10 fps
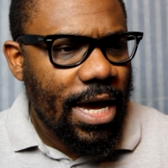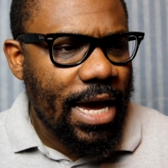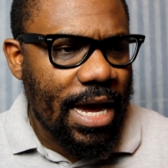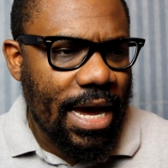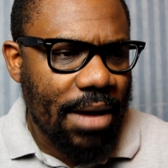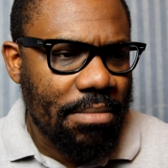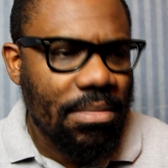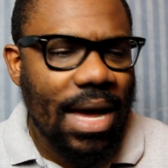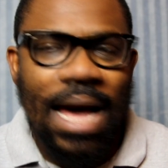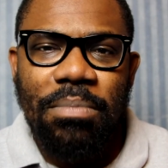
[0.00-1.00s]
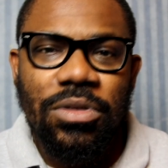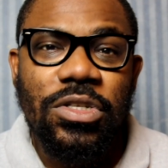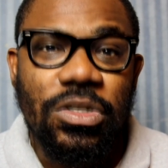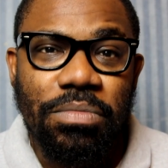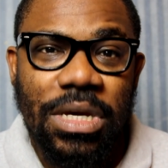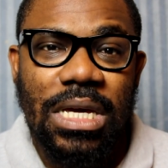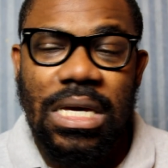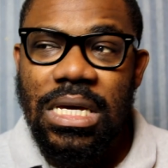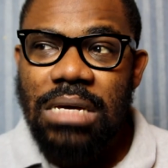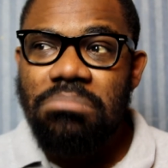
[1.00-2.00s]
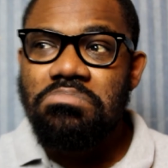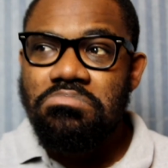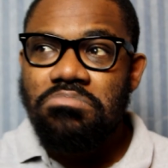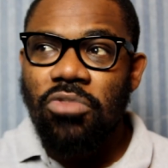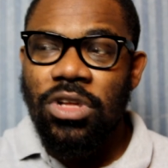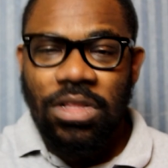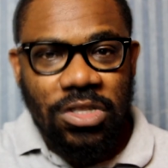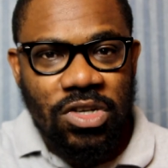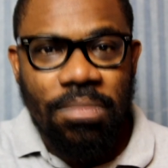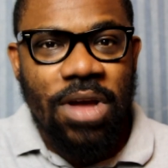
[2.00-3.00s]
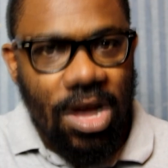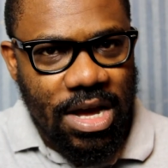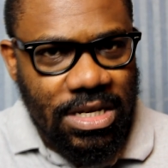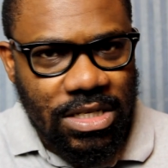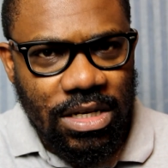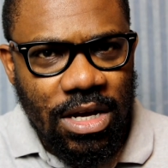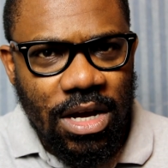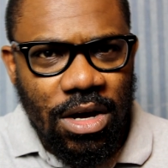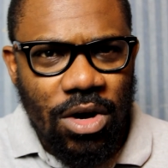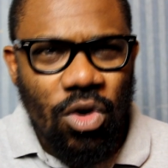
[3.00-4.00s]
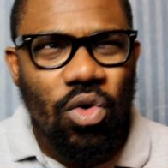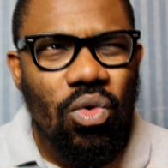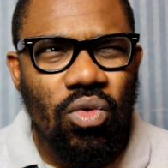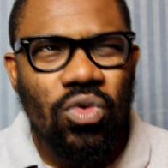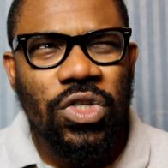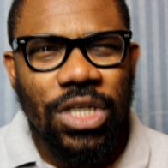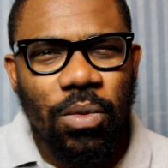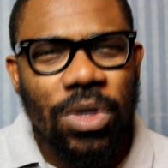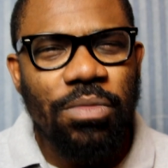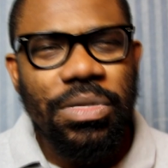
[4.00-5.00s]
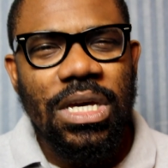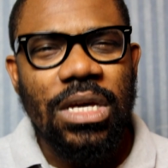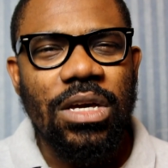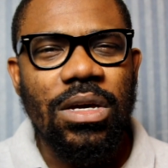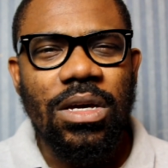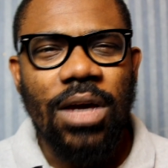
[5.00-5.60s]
happened to be one of the top guys who she will be